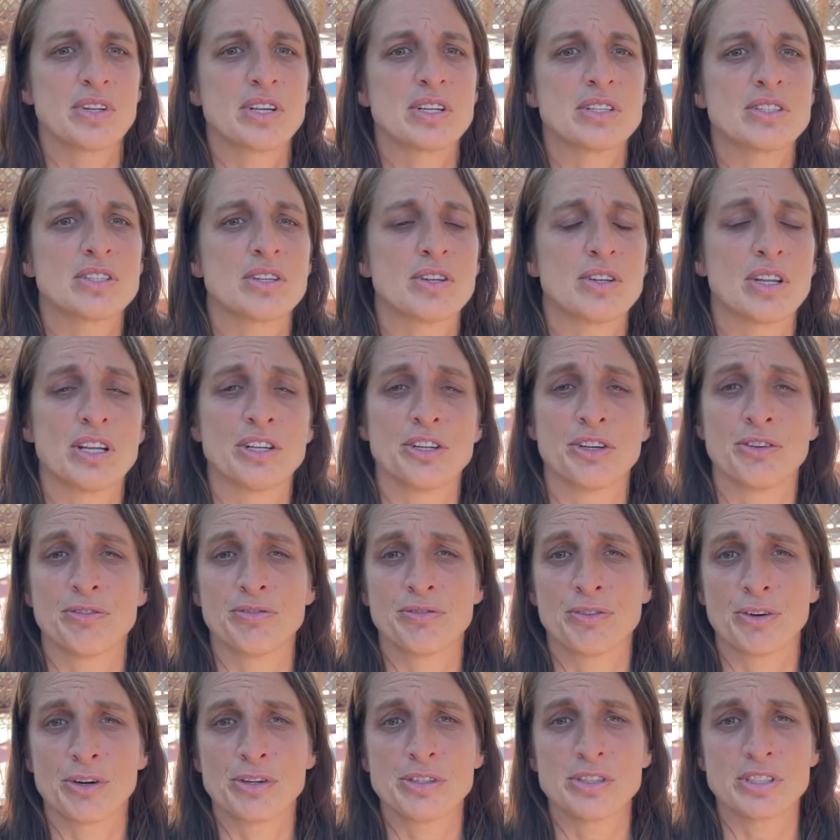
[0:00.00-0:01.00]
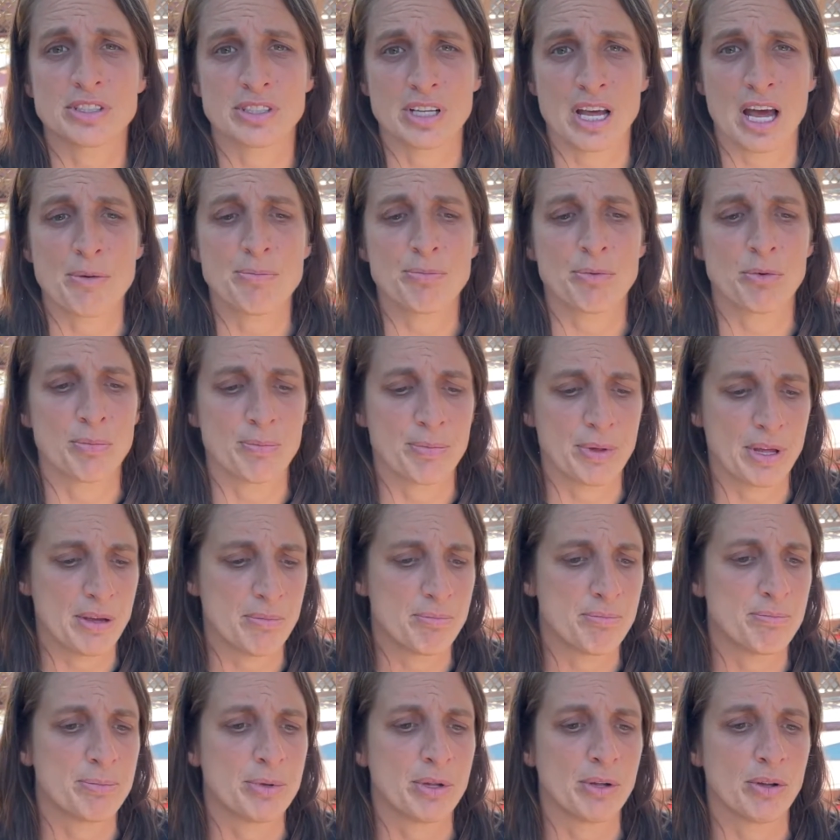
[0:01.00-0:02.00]
So then your first step will be
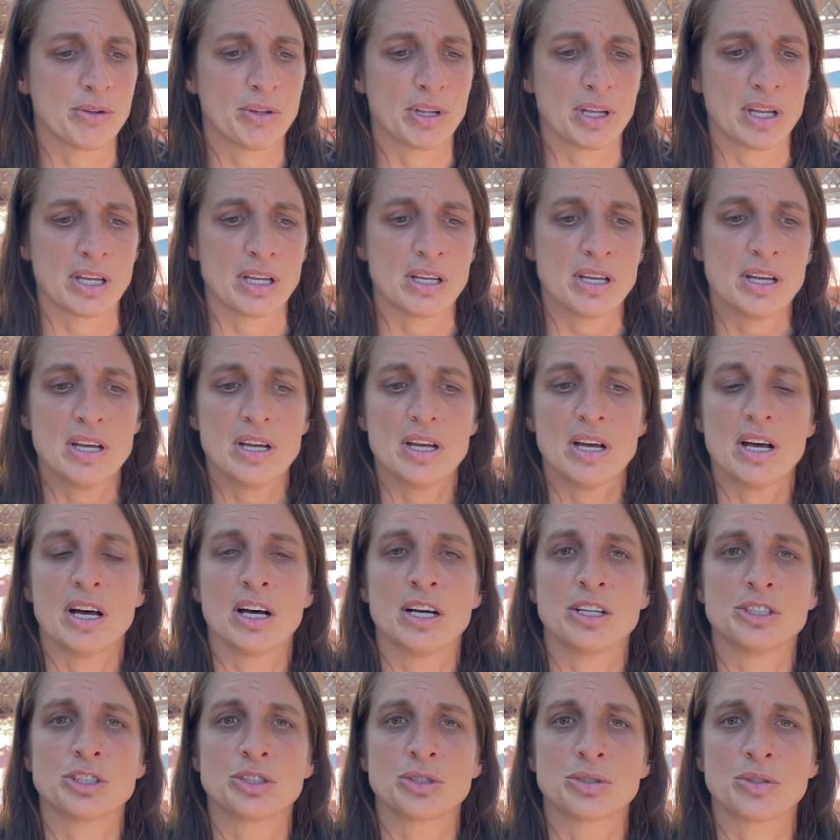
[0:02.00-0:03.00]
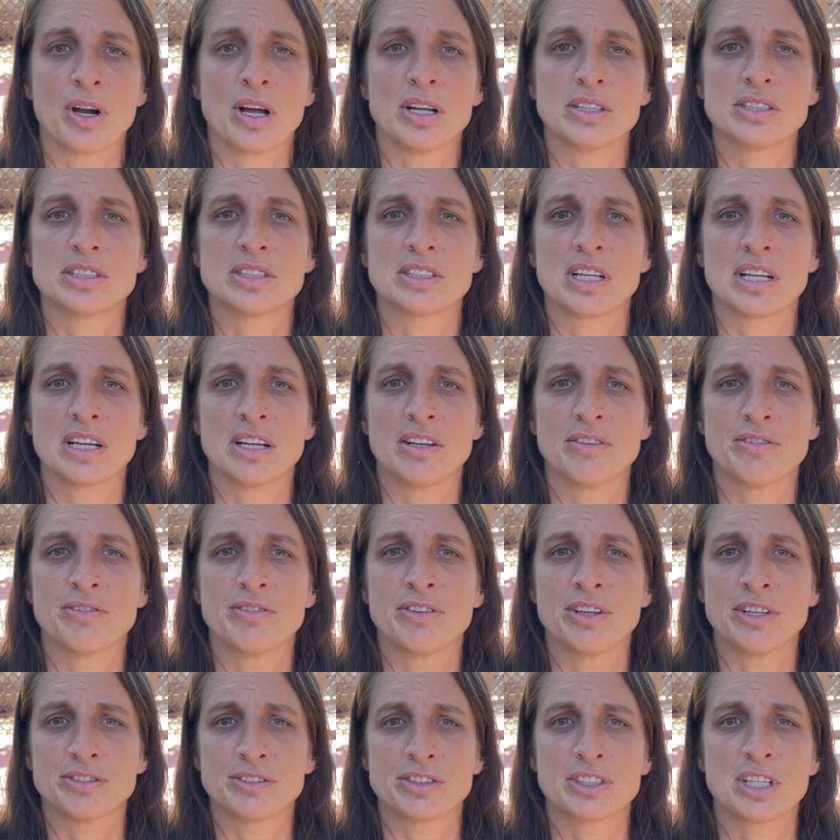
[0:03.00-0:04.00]
building a trust that if
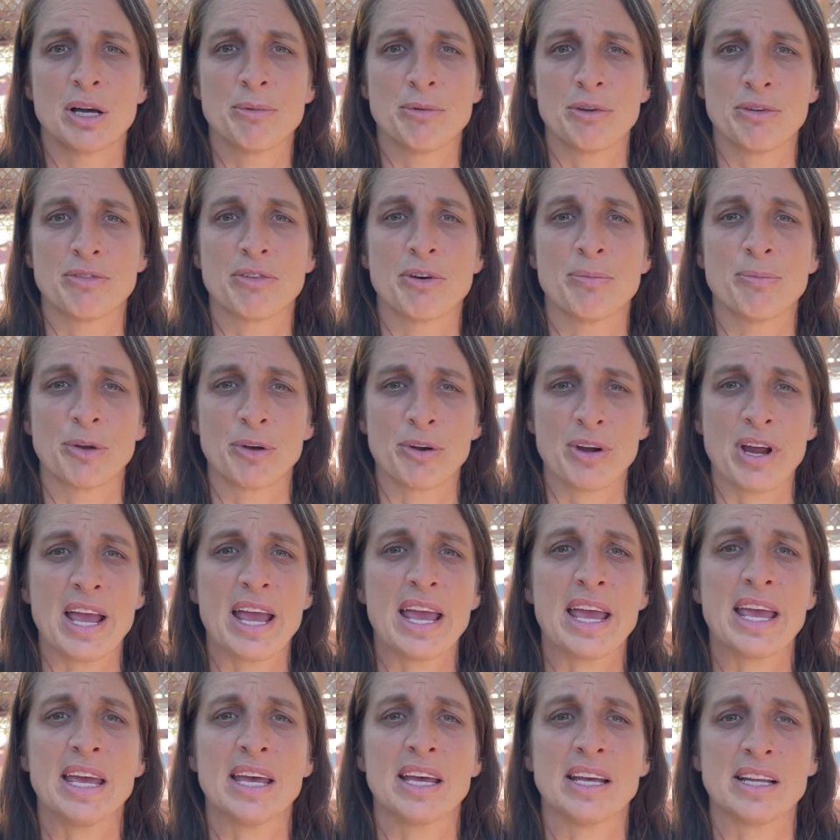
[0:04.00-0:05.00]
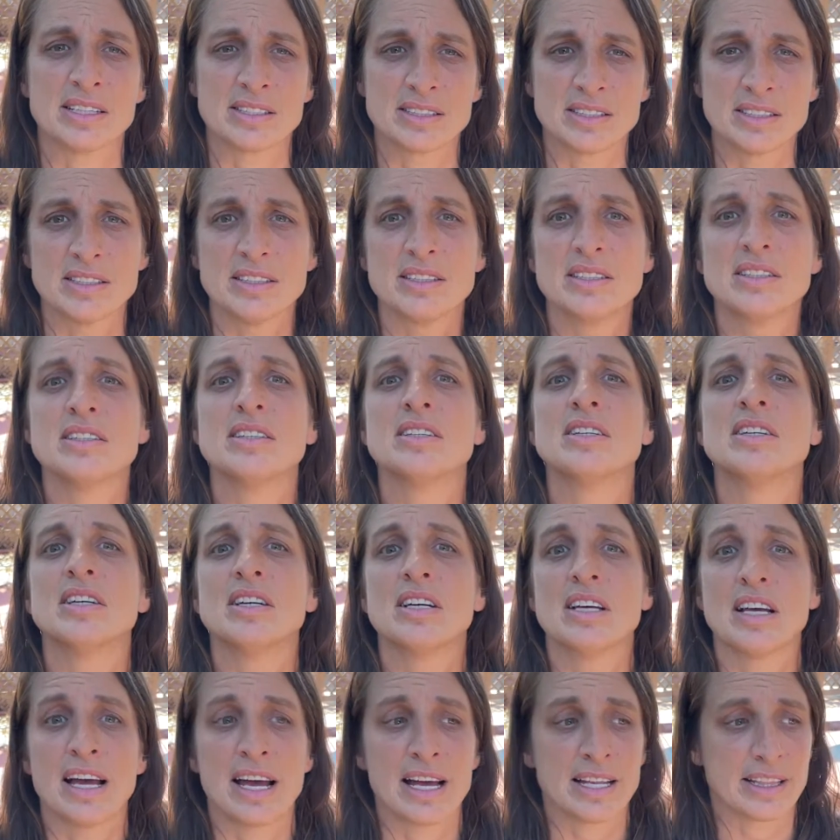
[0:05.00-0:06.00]
it's coming from your hand
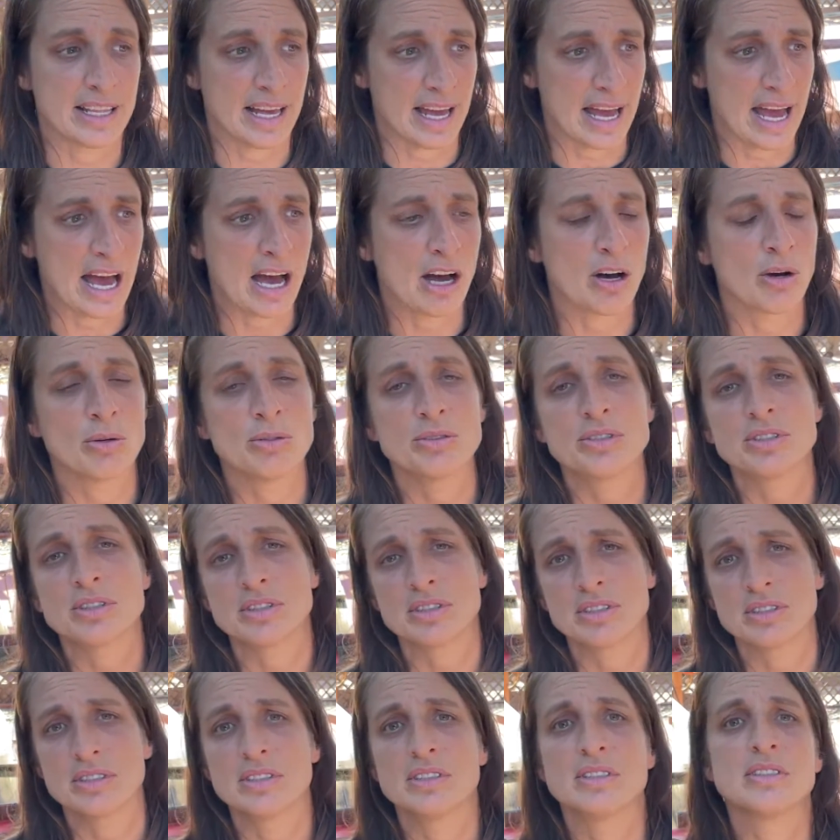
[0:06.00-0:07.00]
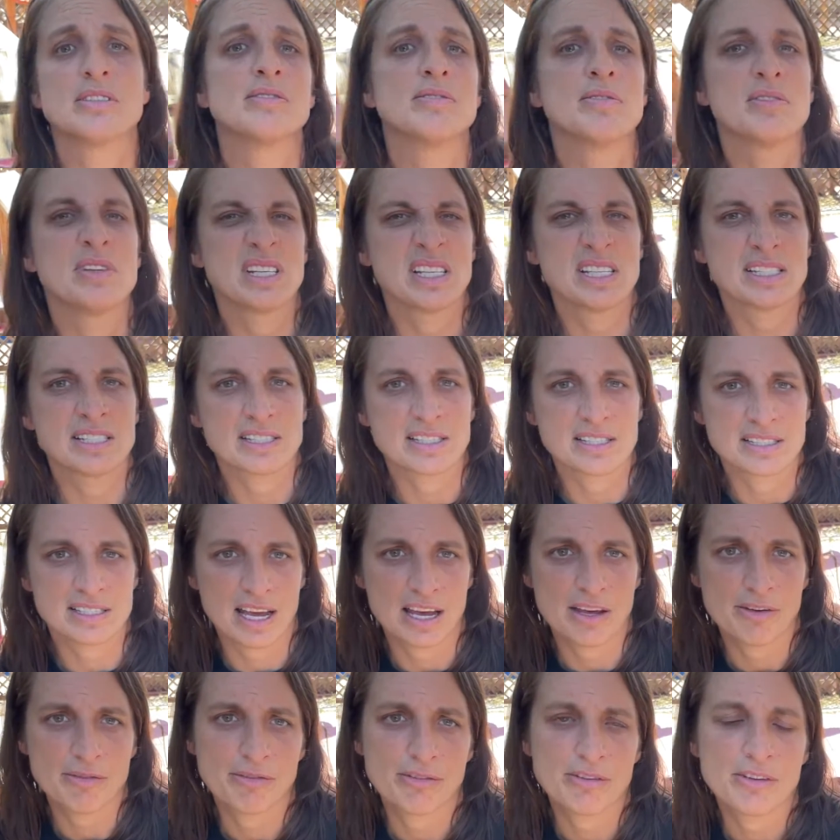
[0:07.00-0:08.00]
at the house, it's
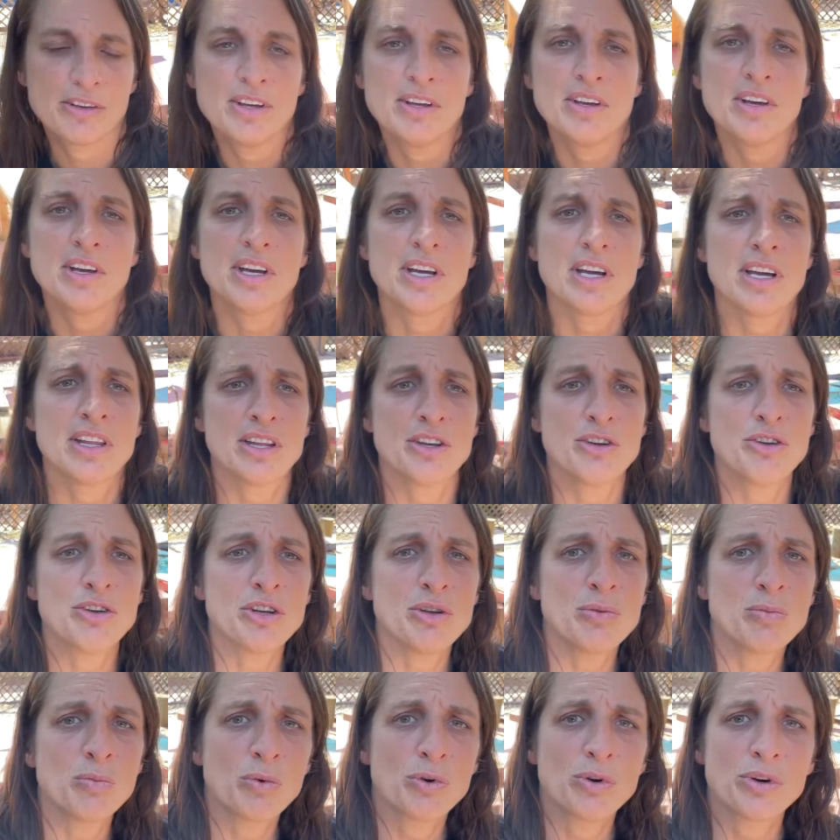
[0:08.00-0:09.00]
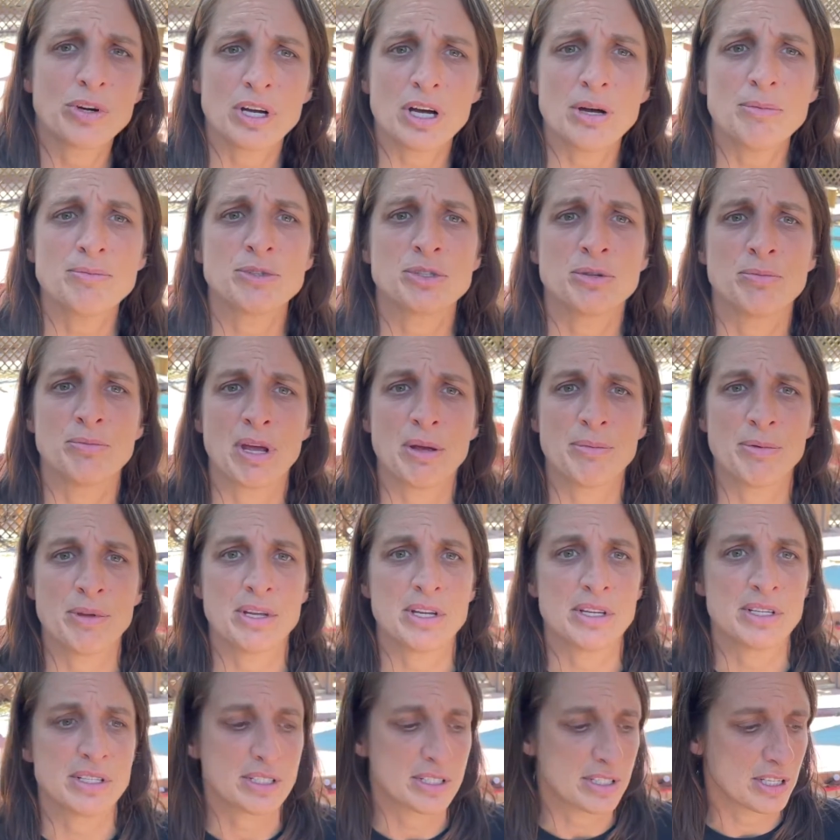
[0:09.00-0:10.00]
safe. And then you can work up to maybe
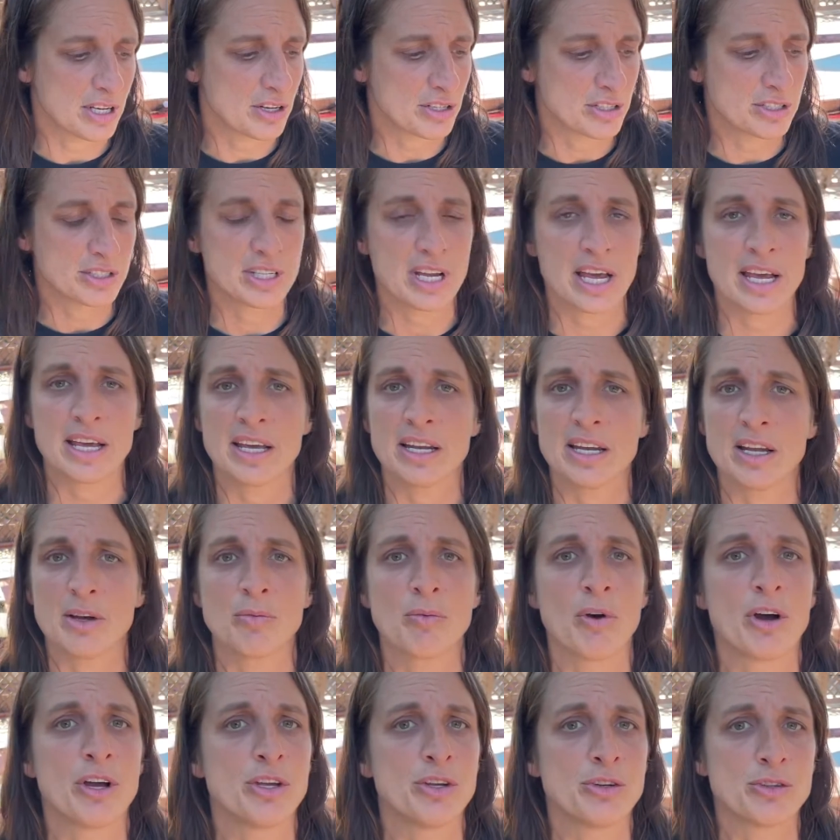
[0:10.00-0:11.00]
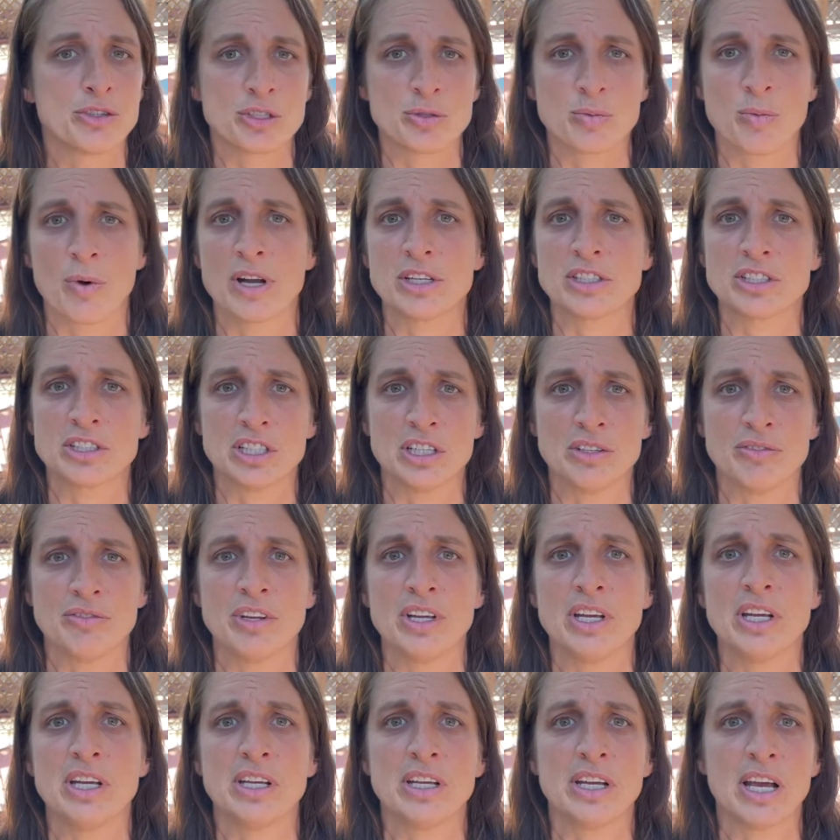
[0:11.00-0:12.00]
they're taking it while you just watch
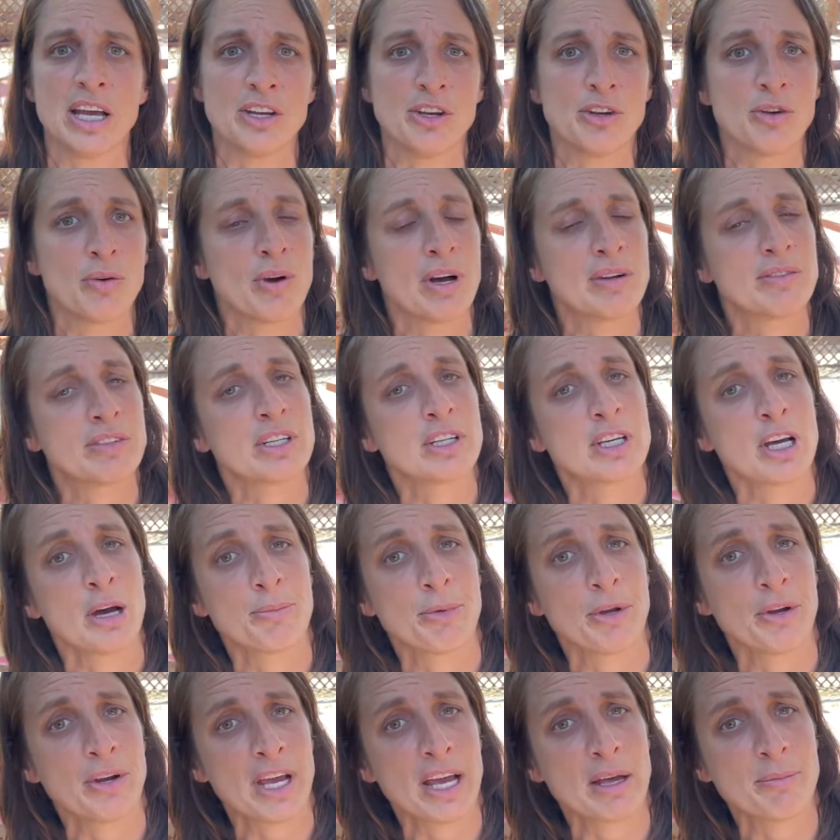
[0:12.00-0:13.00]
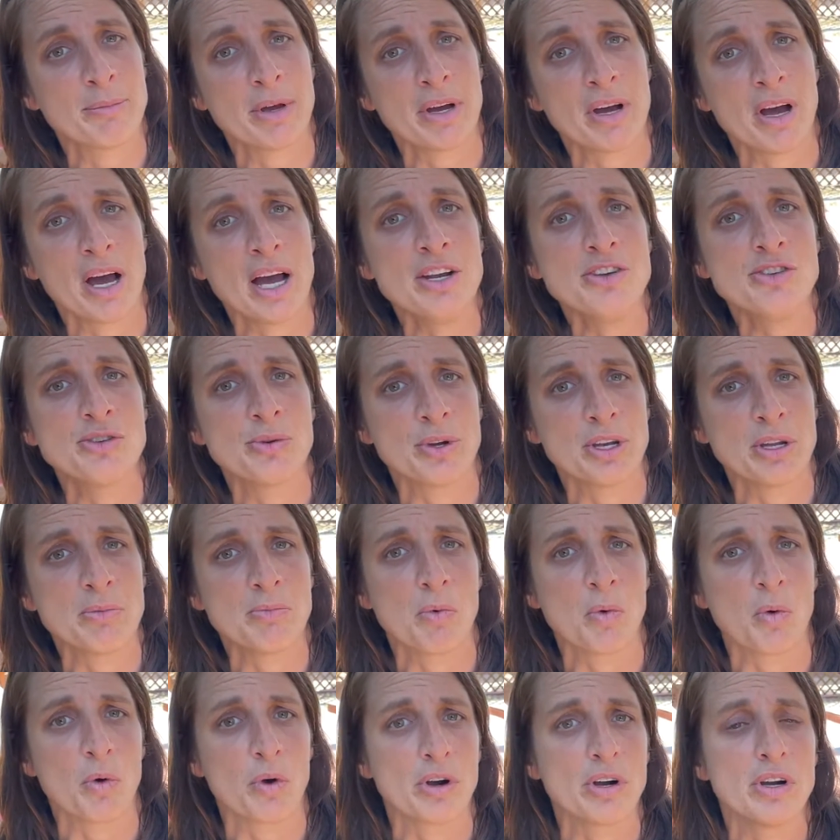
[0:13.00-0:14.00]
TV and you don't have to cup your hand behind you
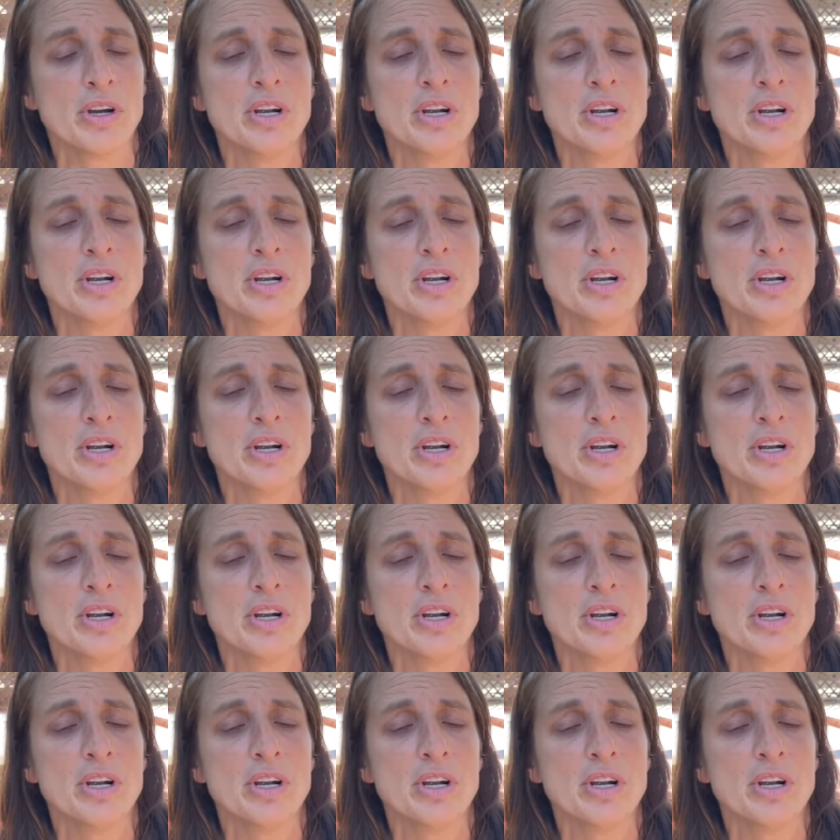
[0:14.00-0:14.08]
anymore.